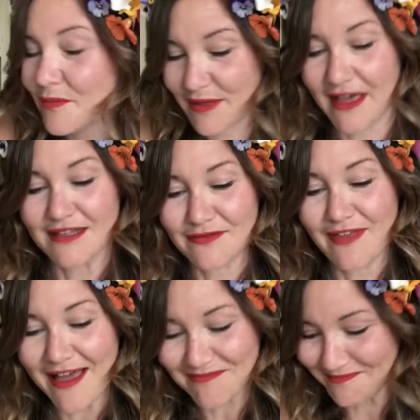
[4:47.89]
because of
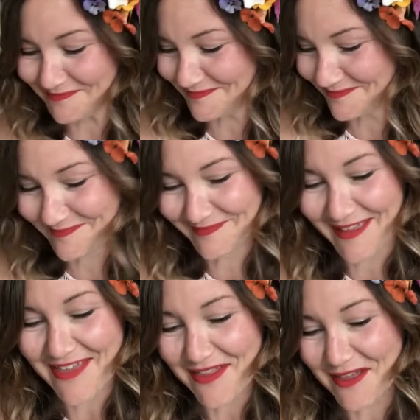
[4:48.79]
that.
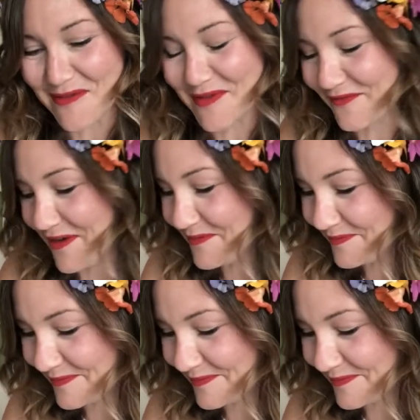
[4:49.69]
I thought that would be fun.